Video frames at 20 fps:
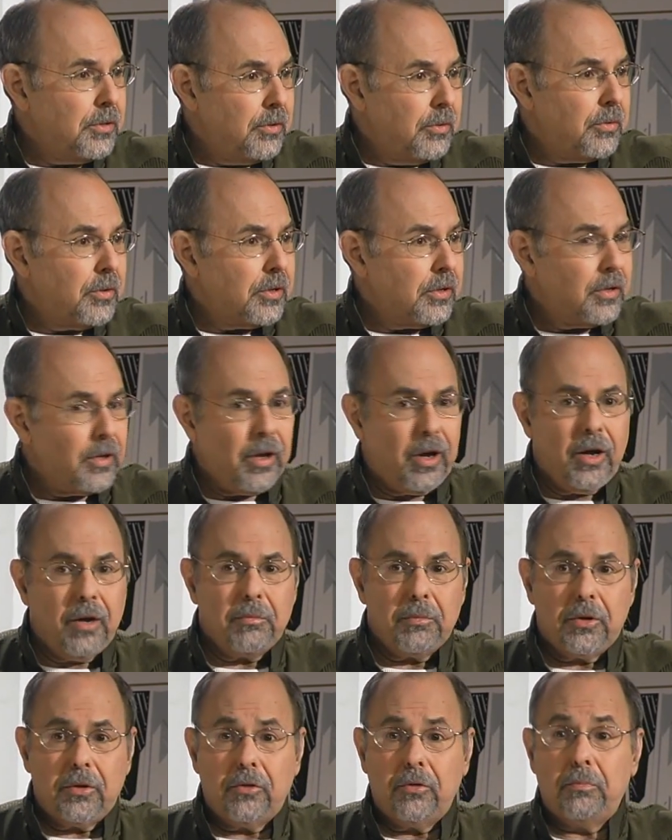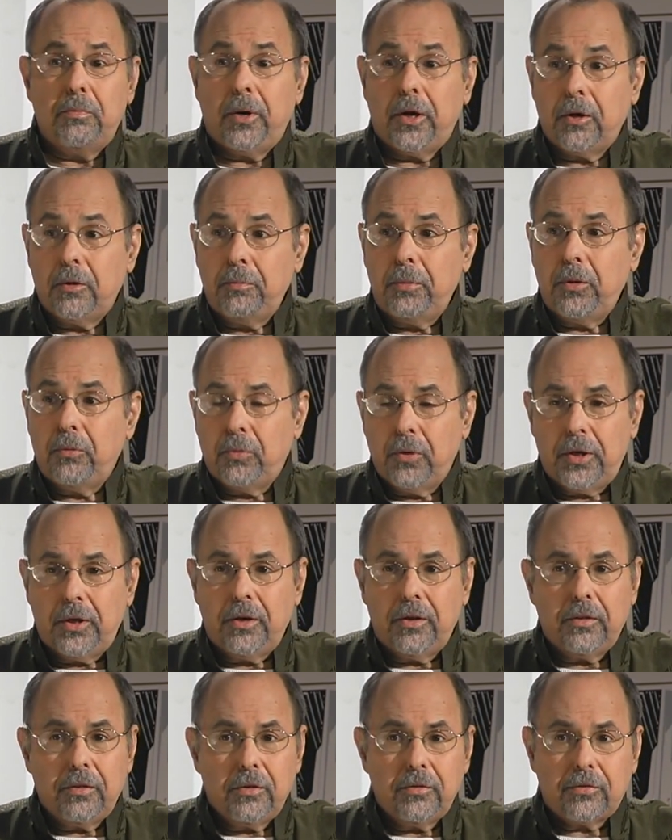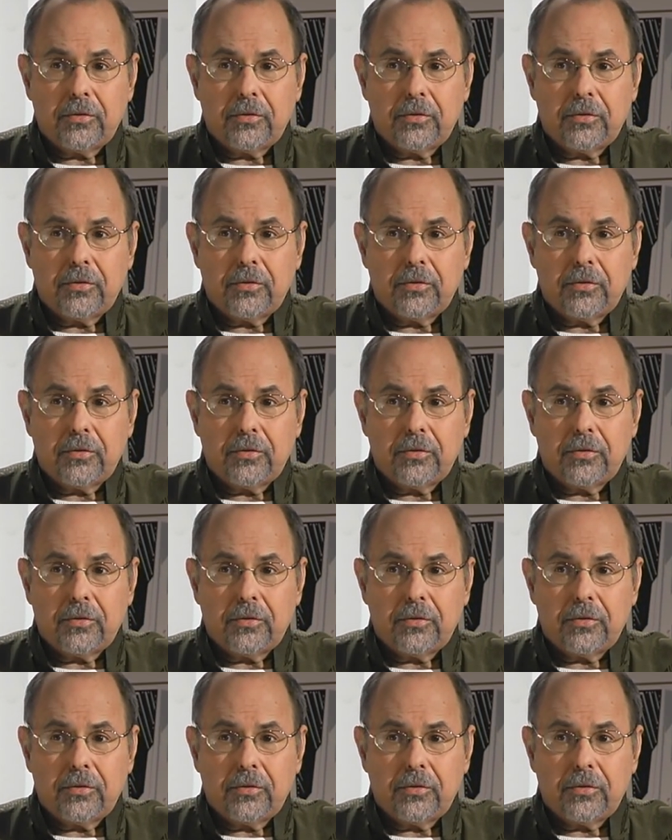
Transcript: doing a comedy, you better be reading the